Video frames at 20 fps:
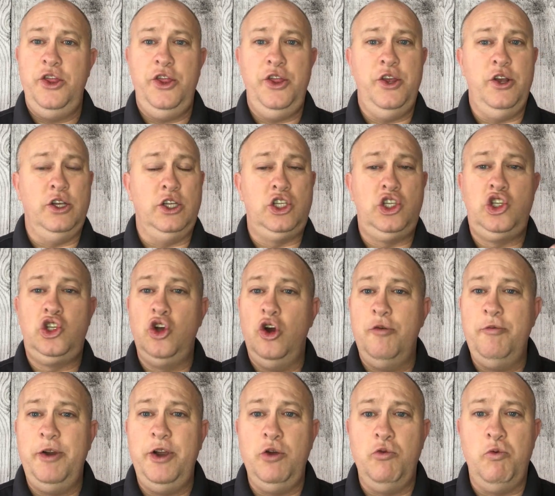there's
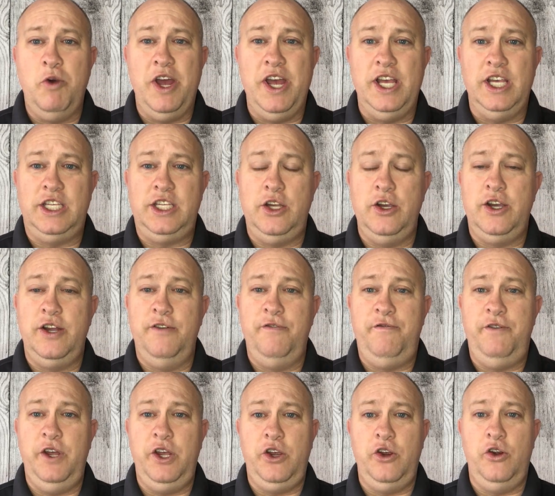so many ways to
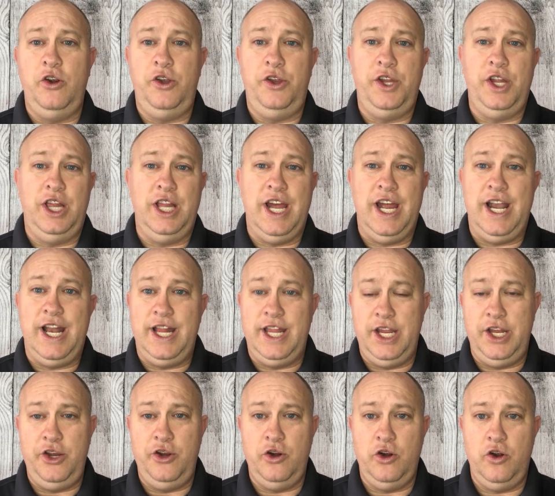configure the lighting
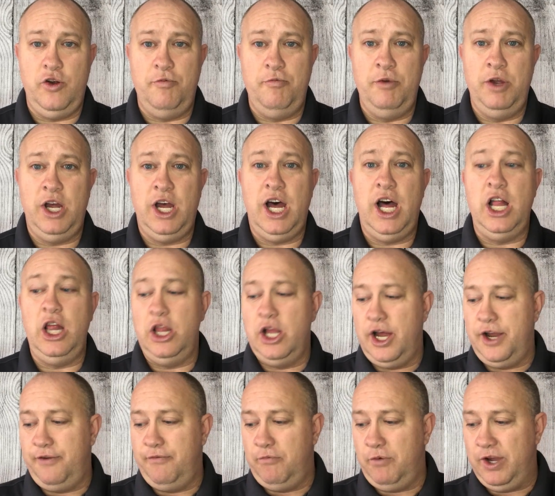in your home. A
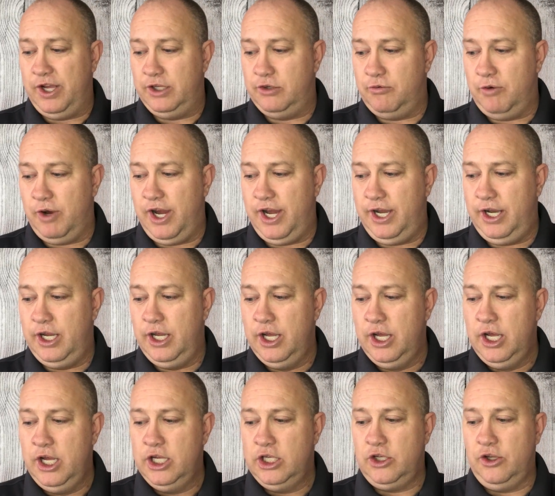lot of ways, right?
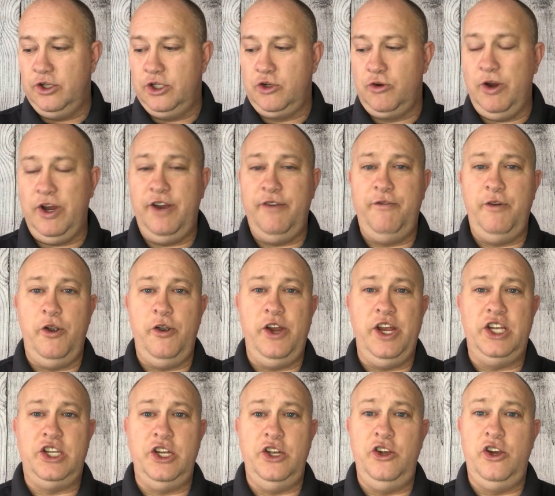So there's greater
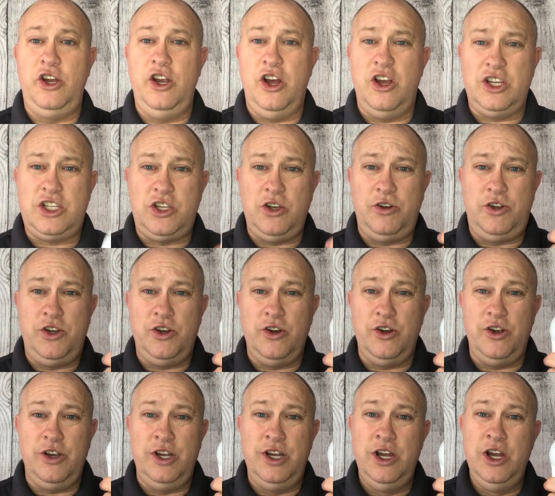variation. You can also
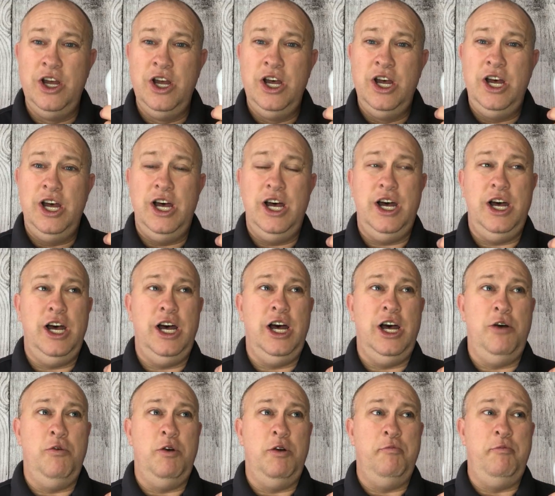turn
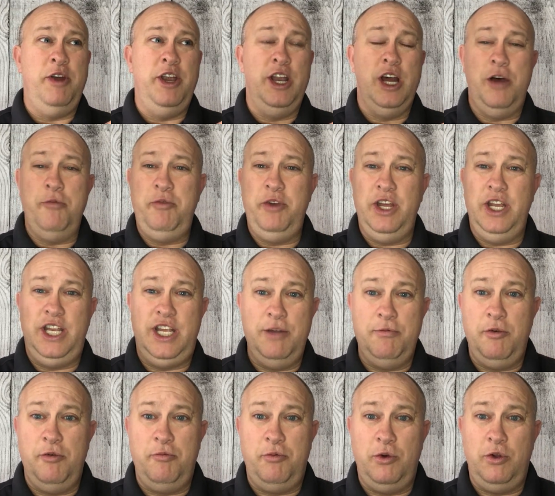what may not be a
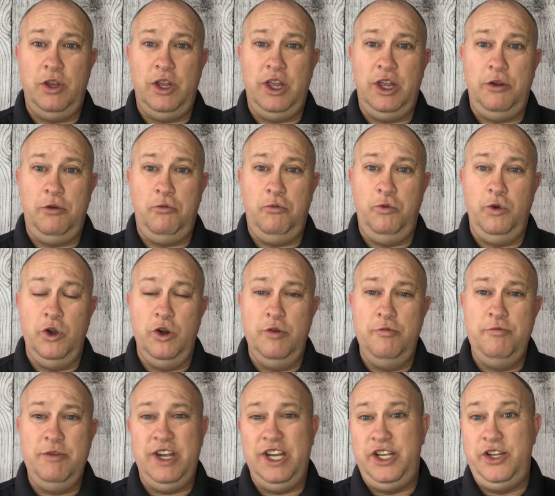dimmable
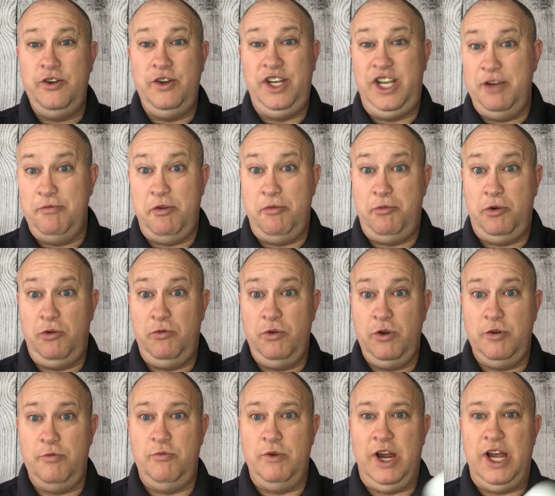room into a dimmable
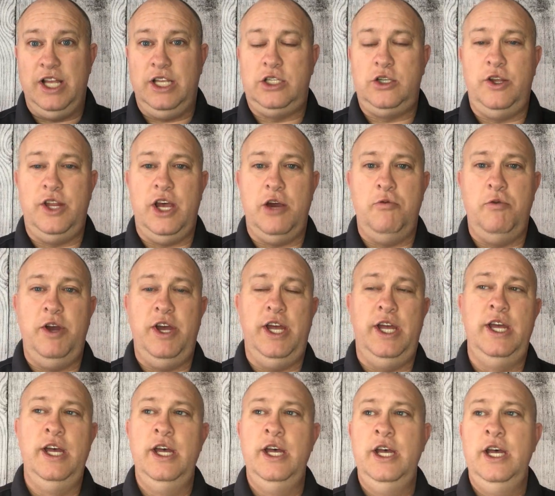room, right? So that
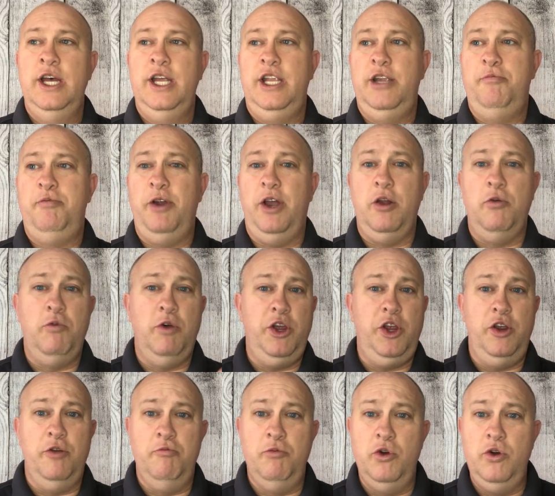way, depending on what
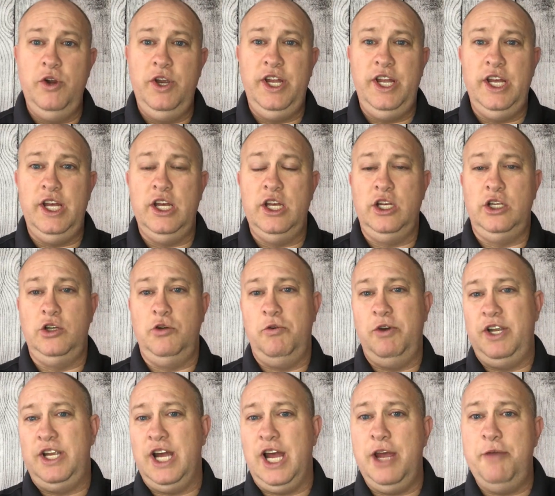your mood is or
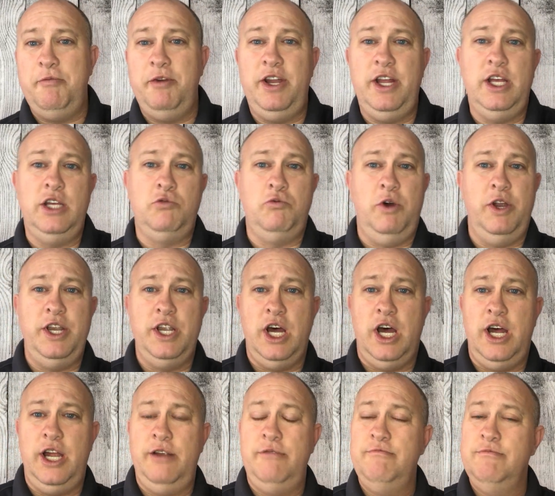what time it is,
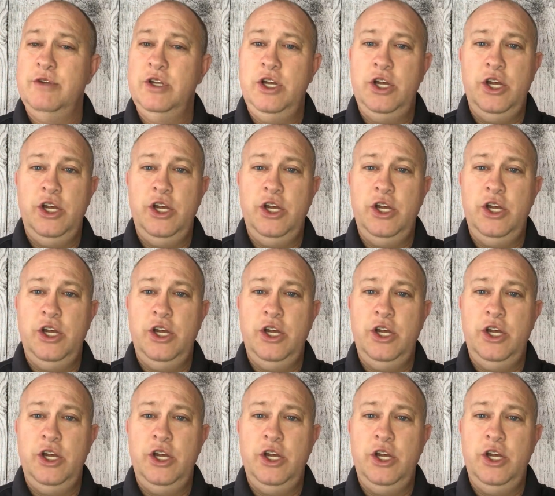whatnot,